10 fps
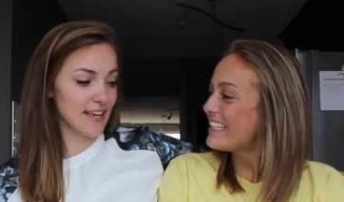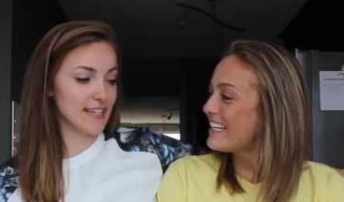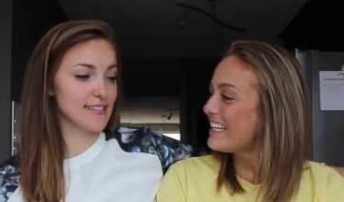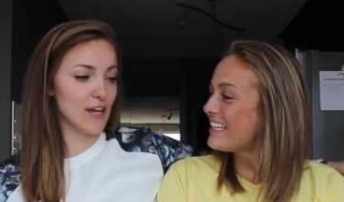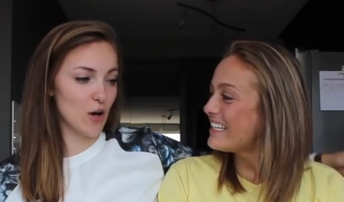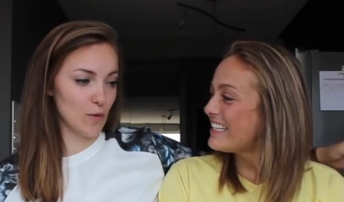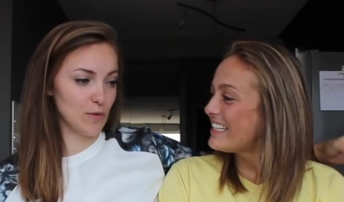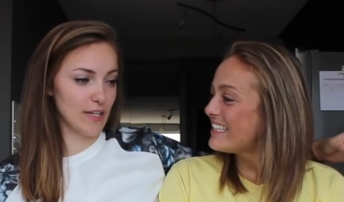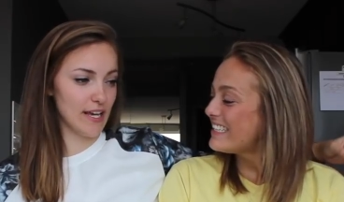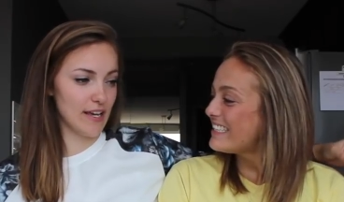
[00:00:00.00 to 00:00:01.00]
Speaker 1: that's the
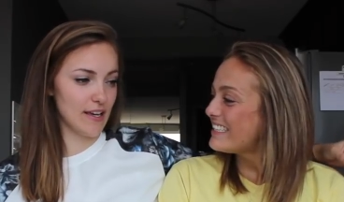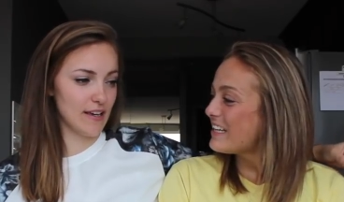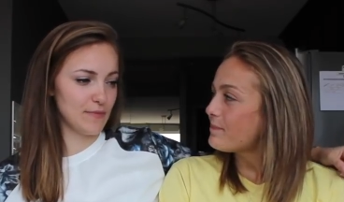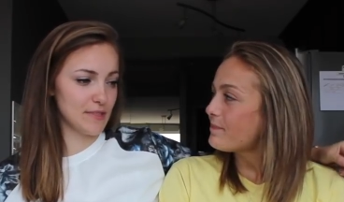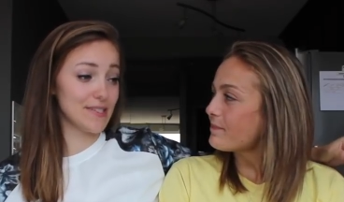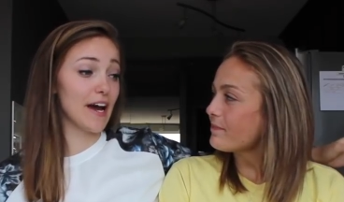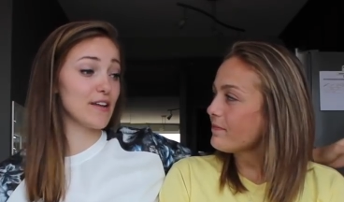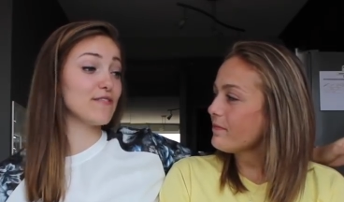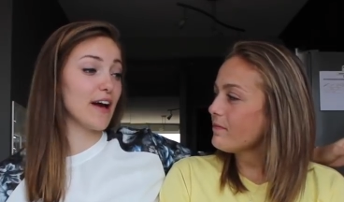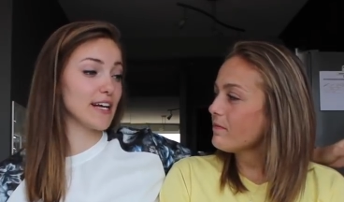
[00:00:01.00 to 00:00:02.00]
only side
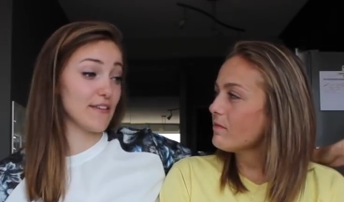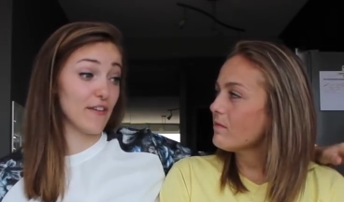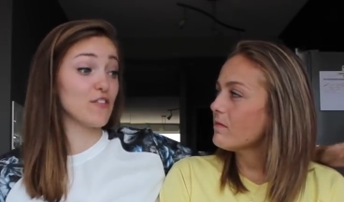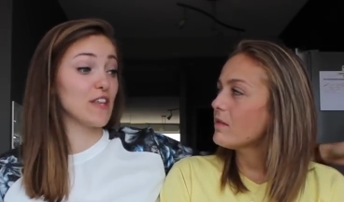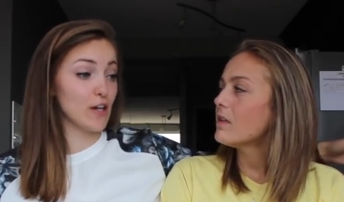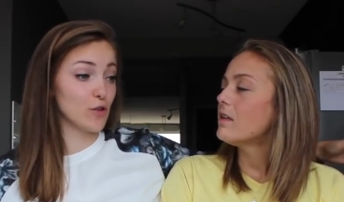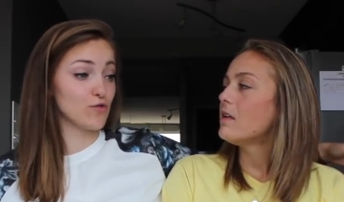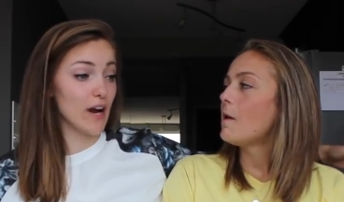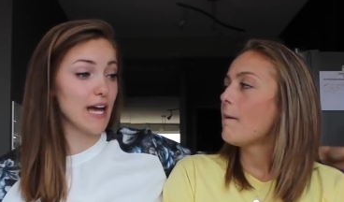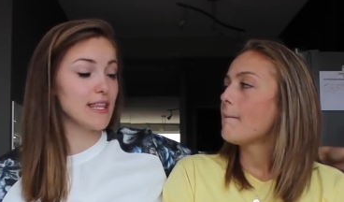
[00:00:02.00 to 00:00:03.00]
effect. If everything
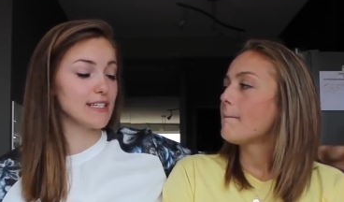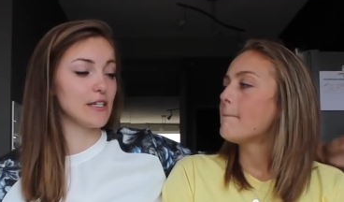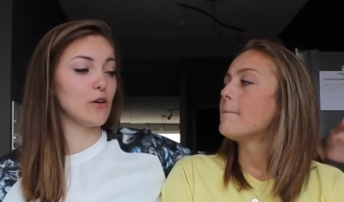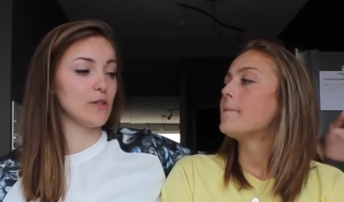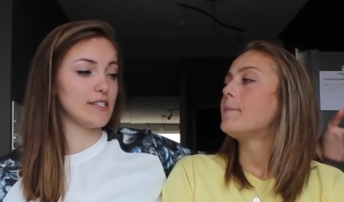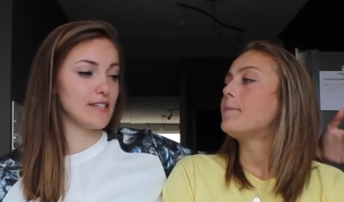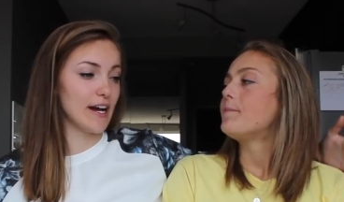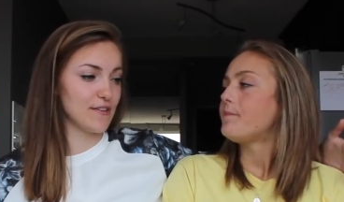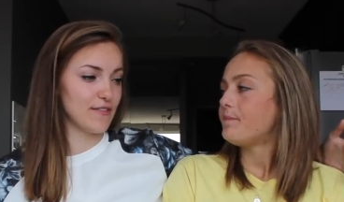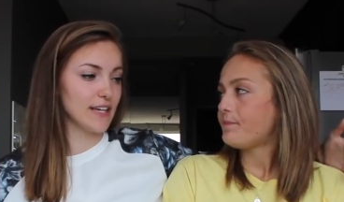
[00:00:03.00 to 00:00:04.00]
goes right, that's the only
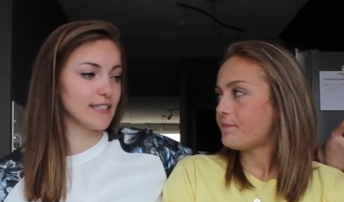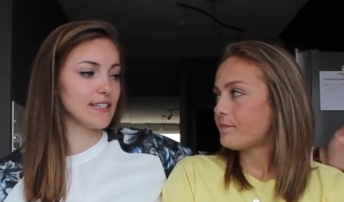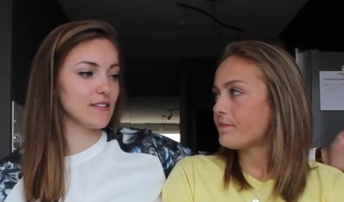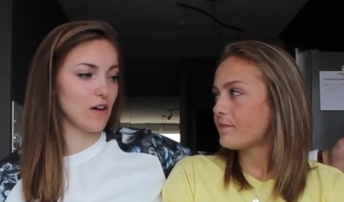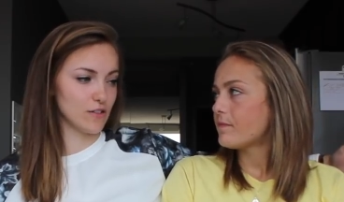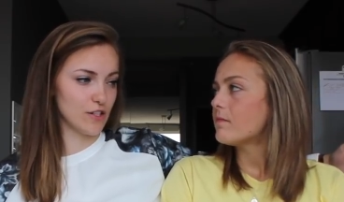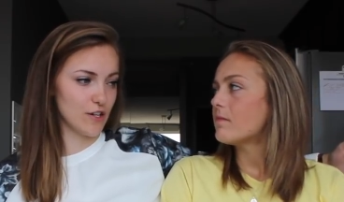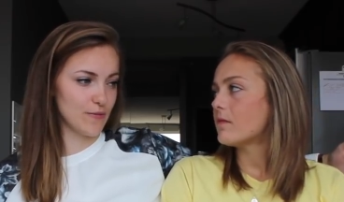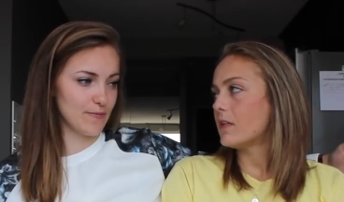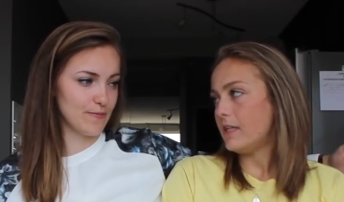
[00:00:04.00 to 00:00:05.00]
side effect that's long
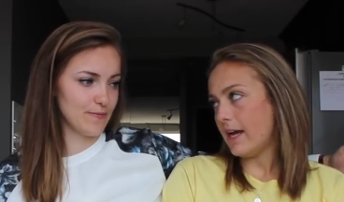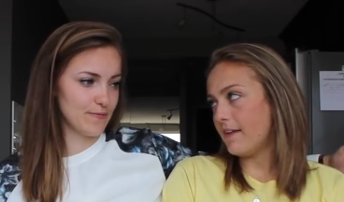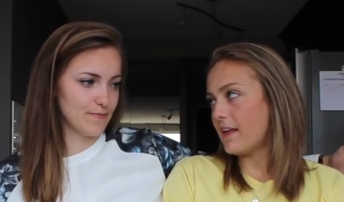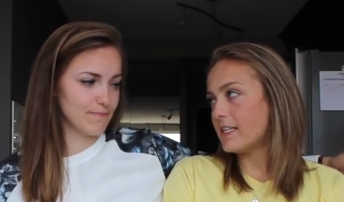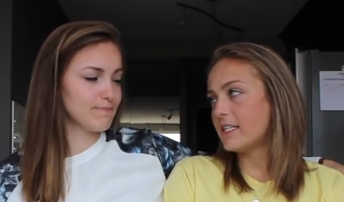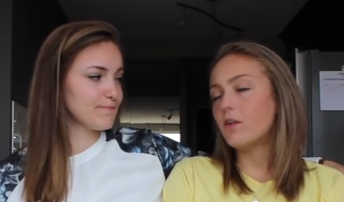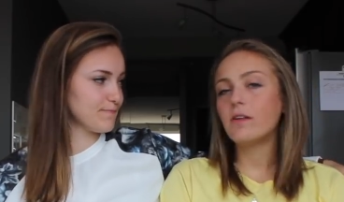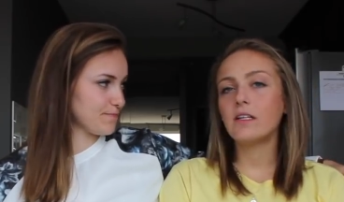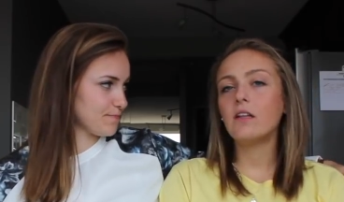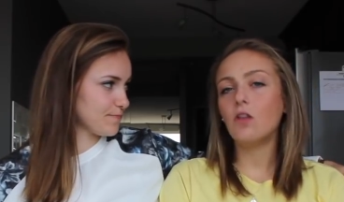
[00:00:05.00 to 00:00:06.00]
term.
Speaker 2: Yeah, that's the
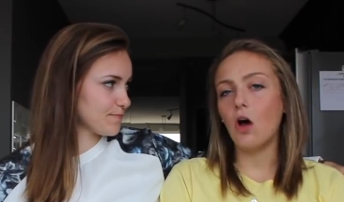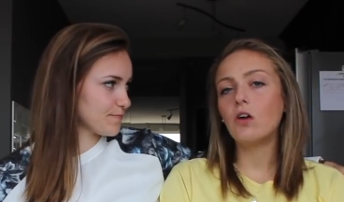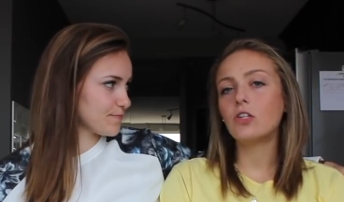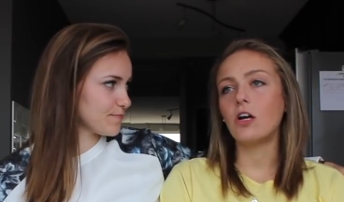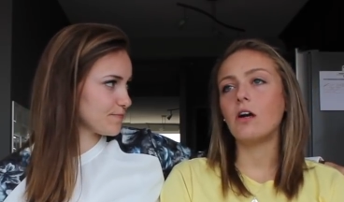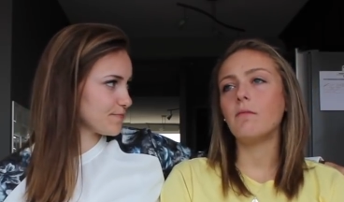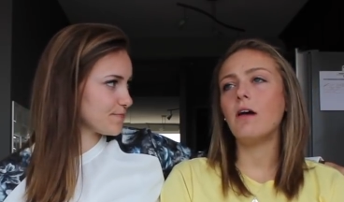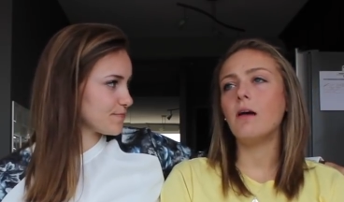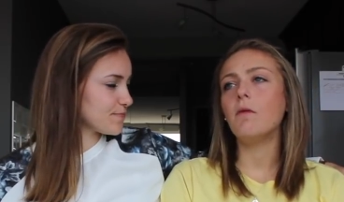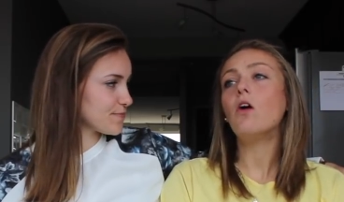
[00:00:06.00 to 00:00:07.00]
long term.
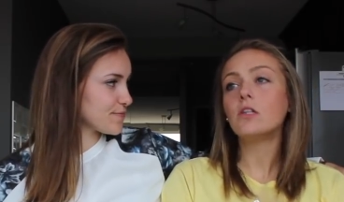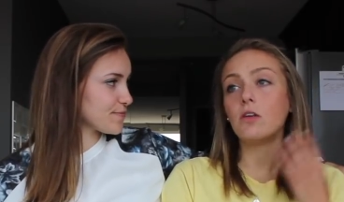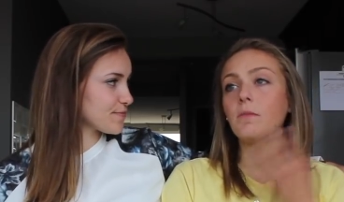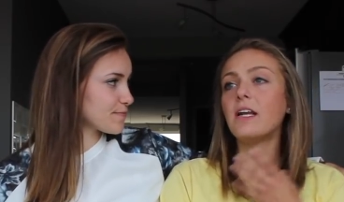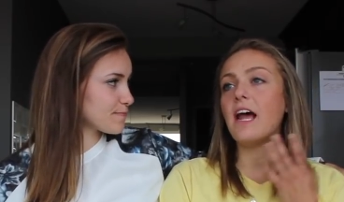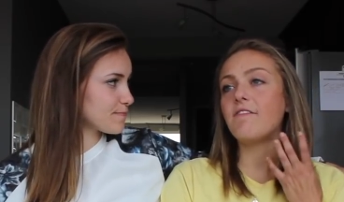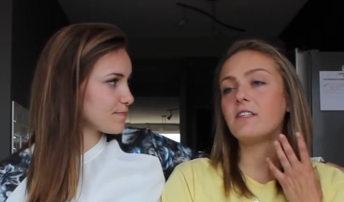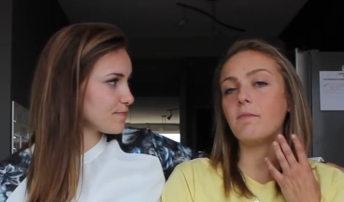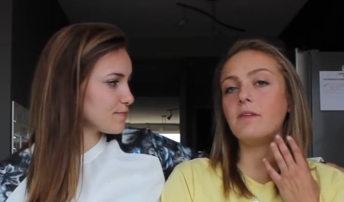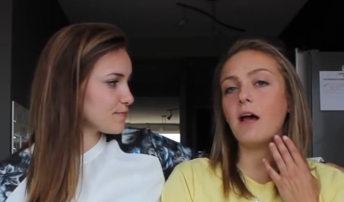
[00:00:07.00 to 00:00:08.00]
Um, also, I'm going to have
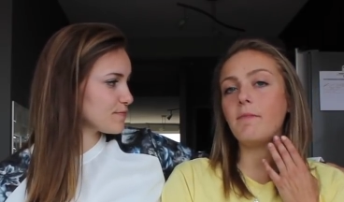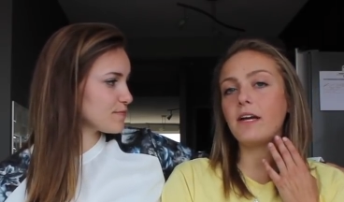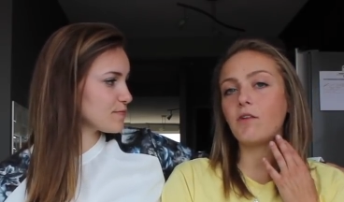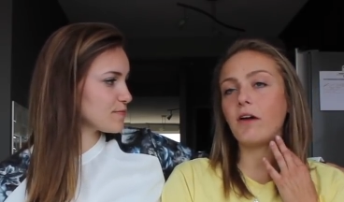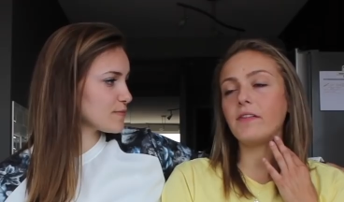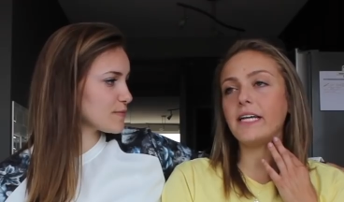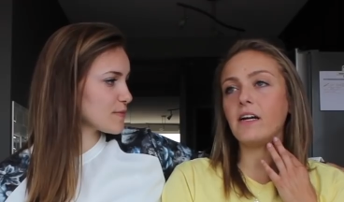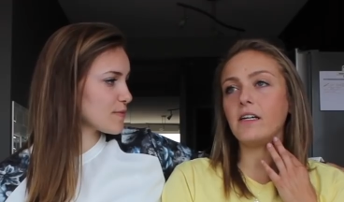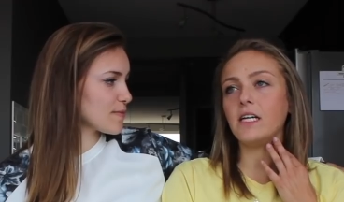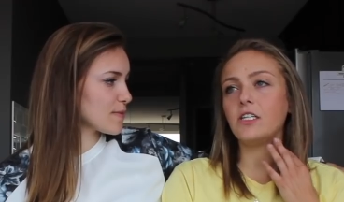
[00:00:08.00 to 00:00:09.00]
some numbing around the
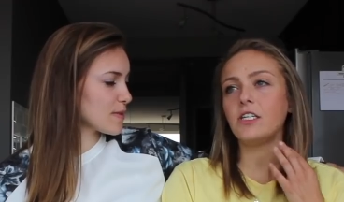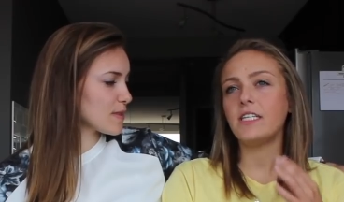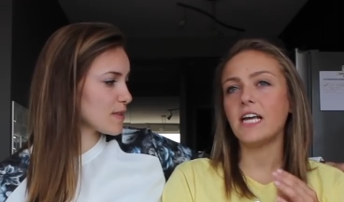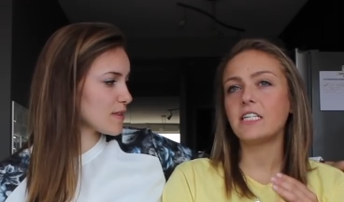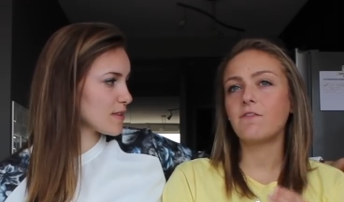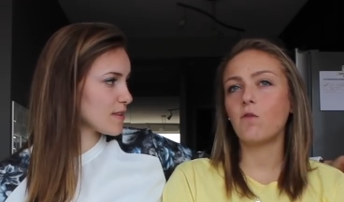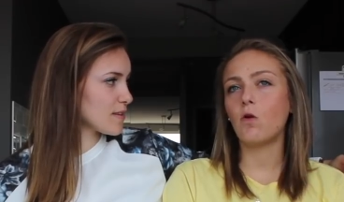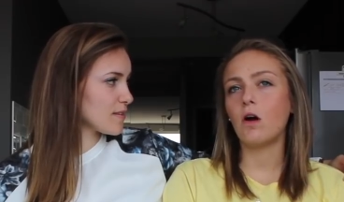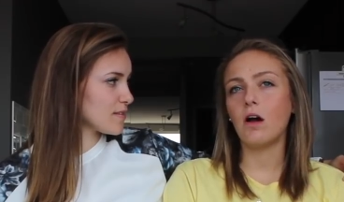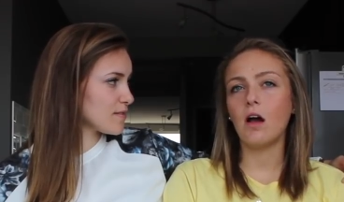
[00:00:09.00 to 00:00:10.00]
area, she says,
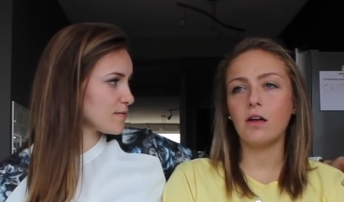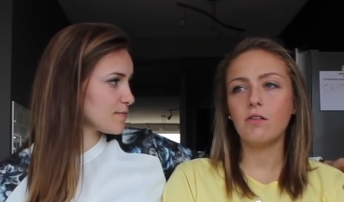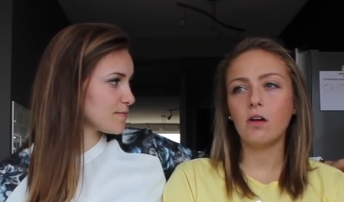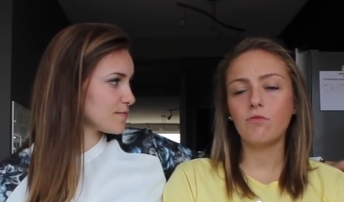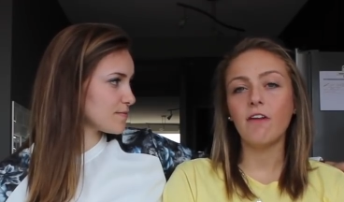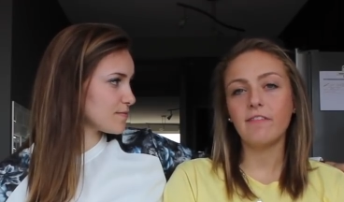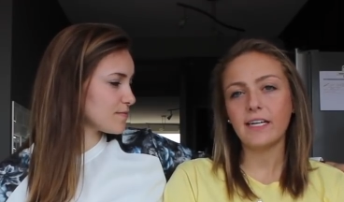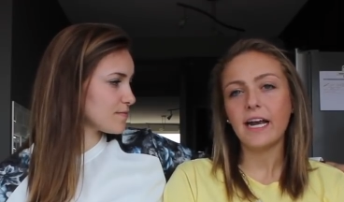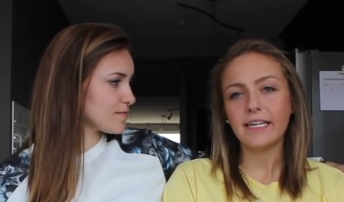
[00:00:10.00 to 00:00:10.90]
for roughly